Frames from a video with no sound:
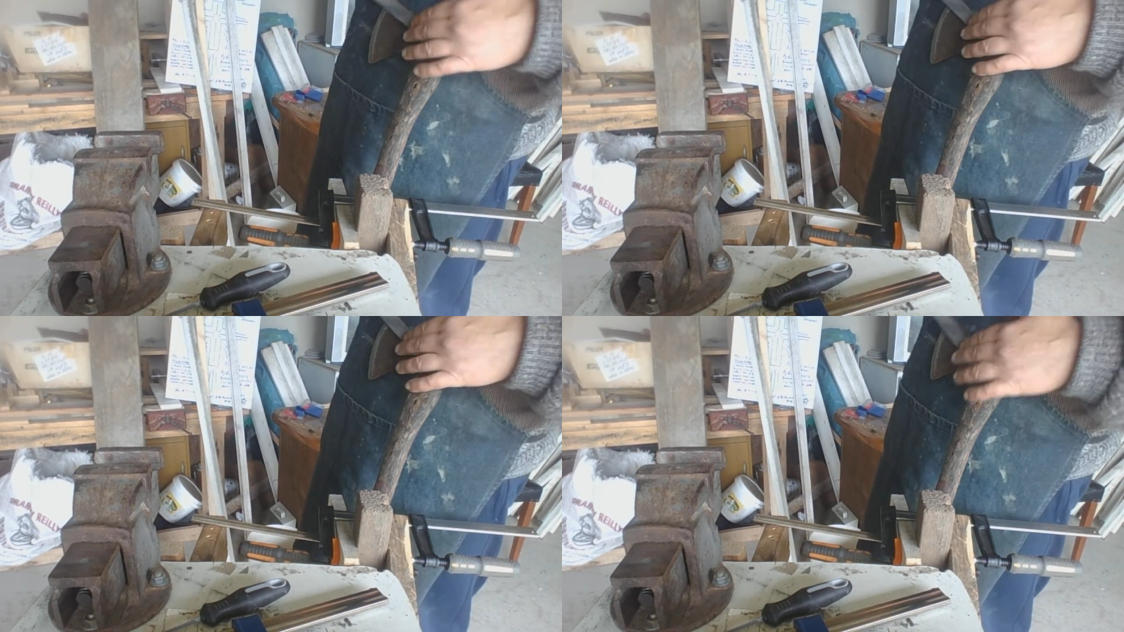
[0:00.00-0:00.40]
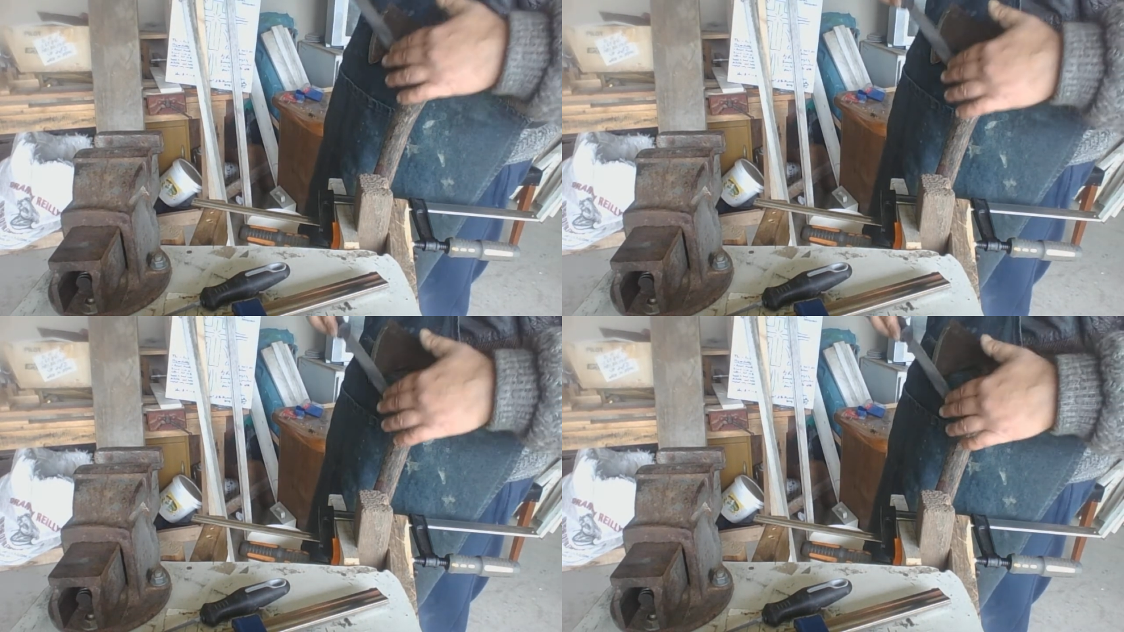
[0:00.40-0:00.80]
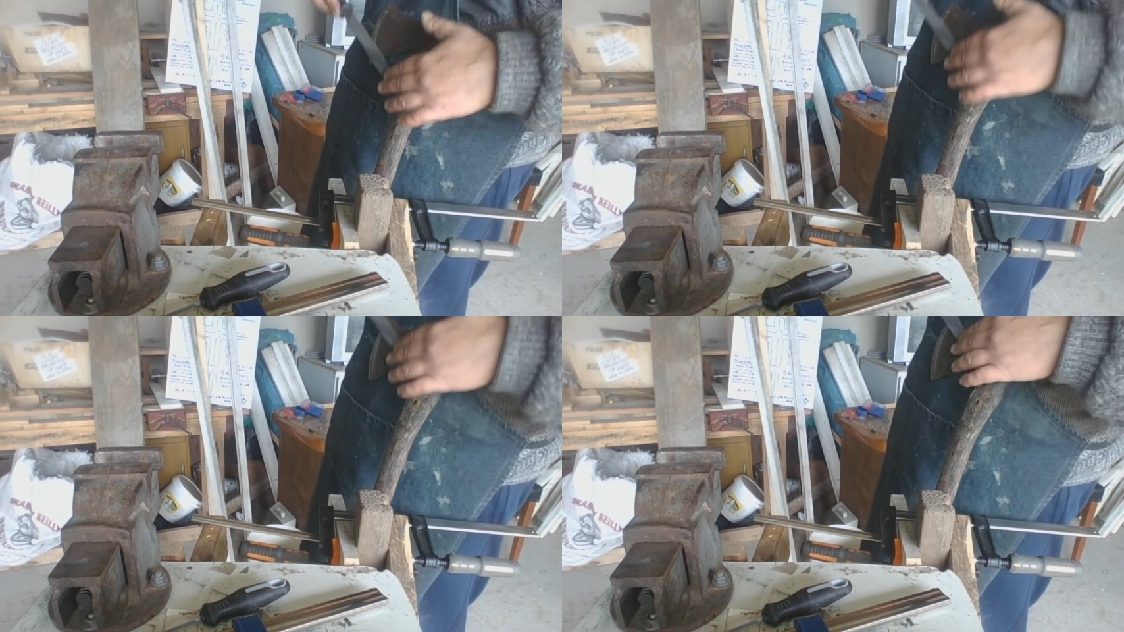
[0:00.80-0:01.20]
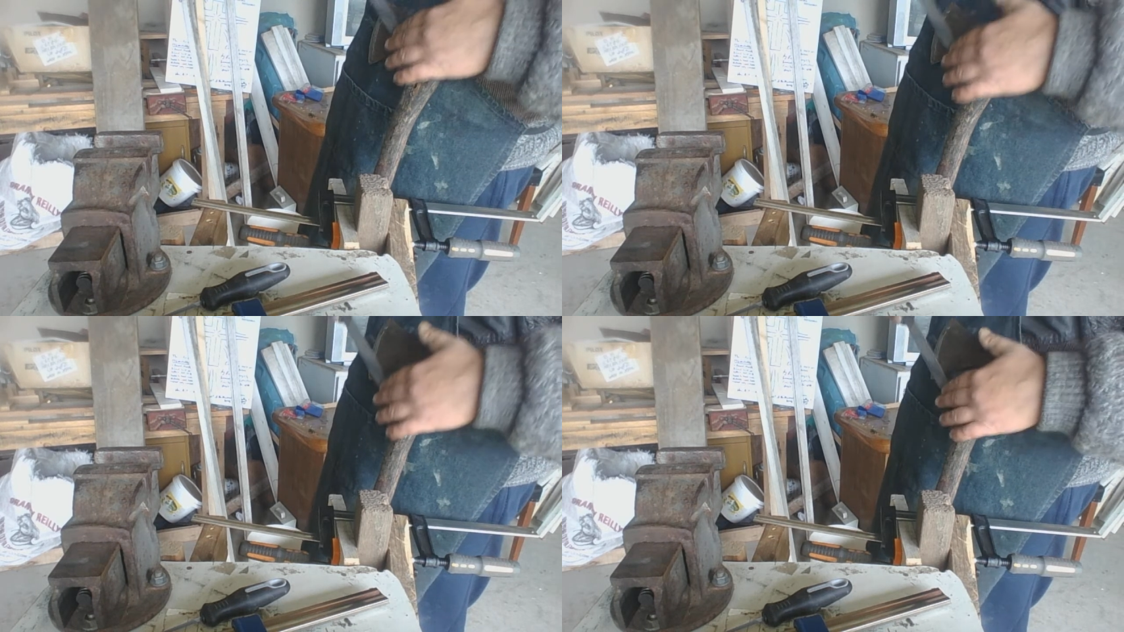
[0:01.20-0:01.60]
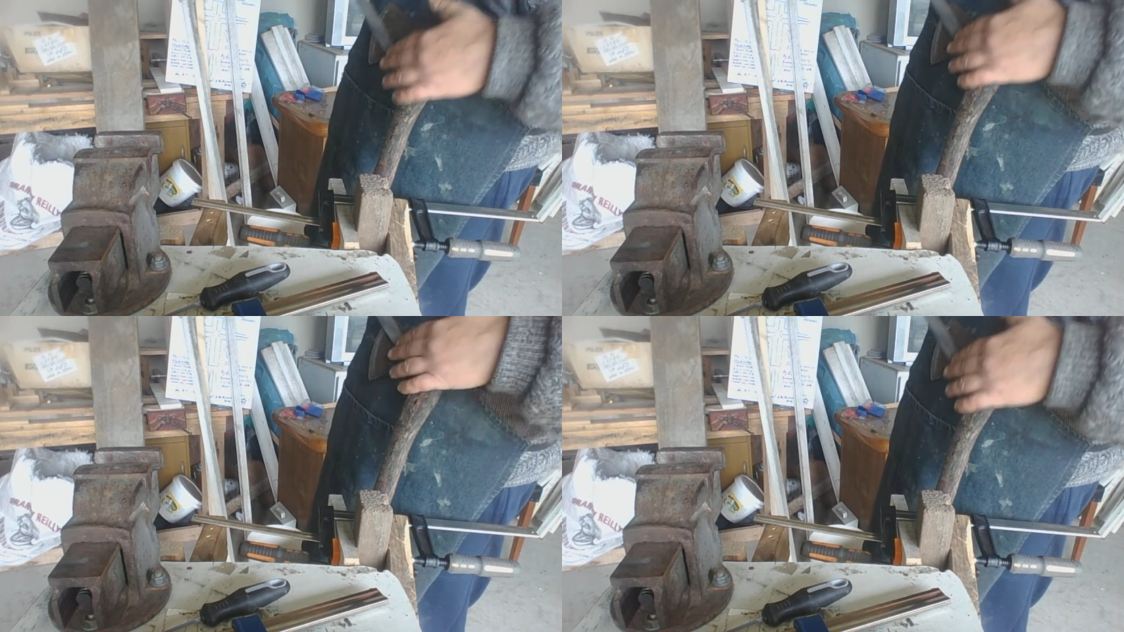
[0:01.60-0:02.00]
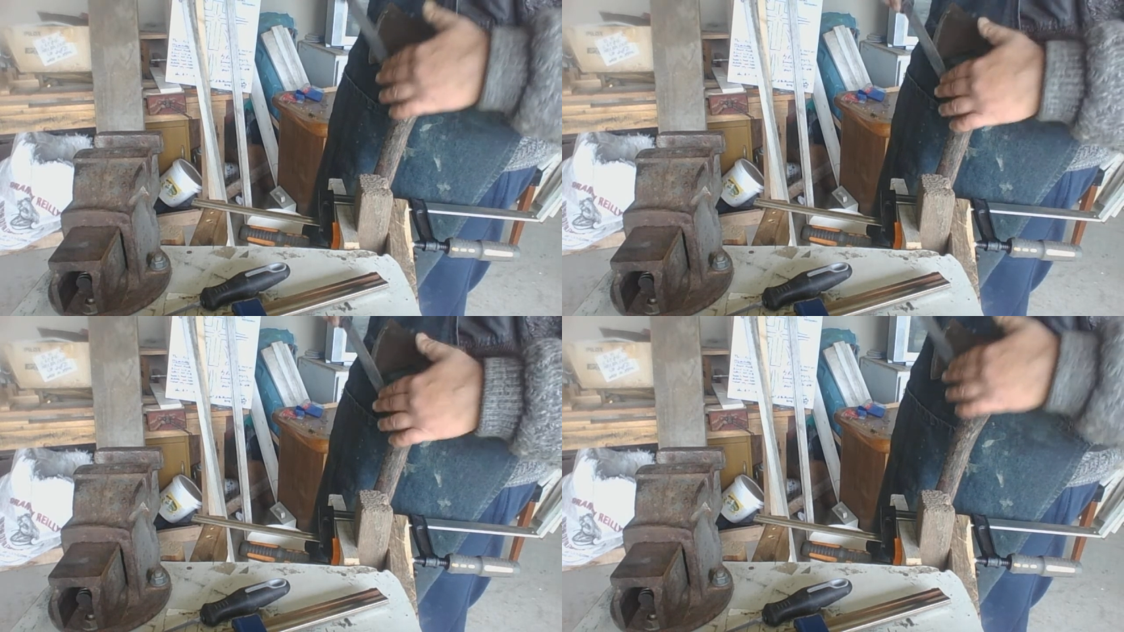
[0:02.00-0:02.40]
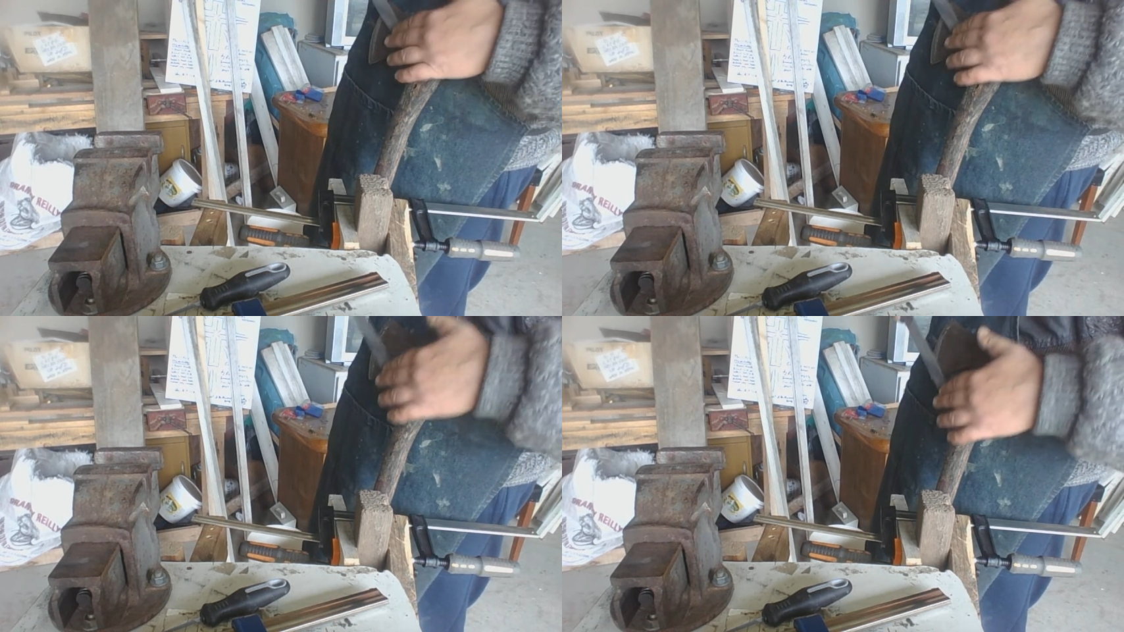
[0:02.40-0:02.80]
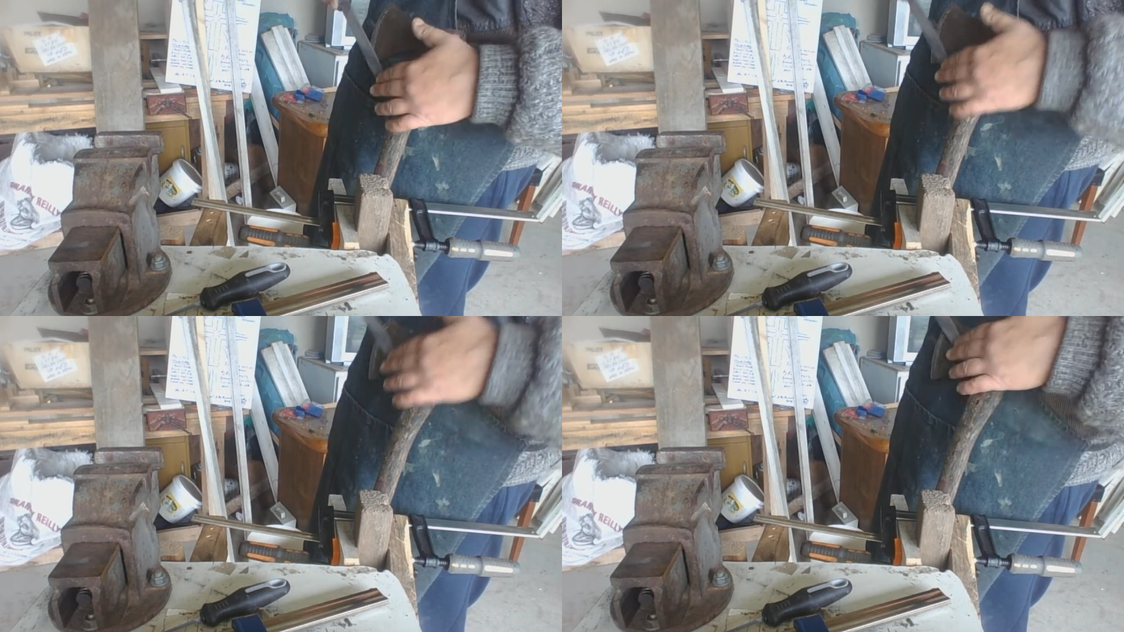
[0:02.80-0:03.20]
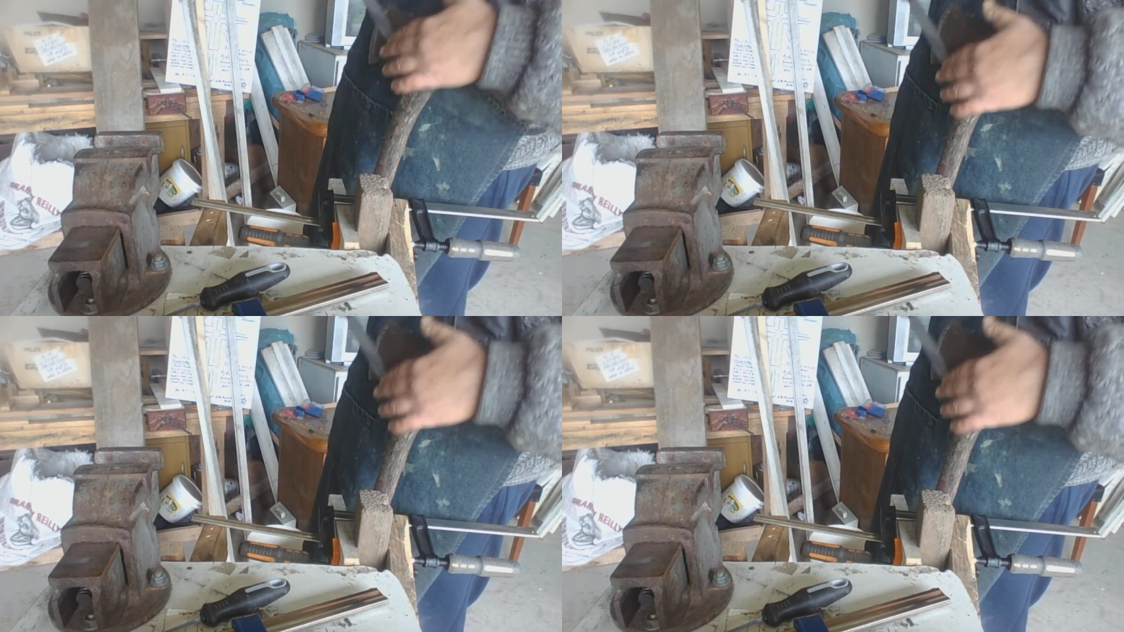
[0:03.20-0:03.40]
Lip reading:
[unreadable: no face in view]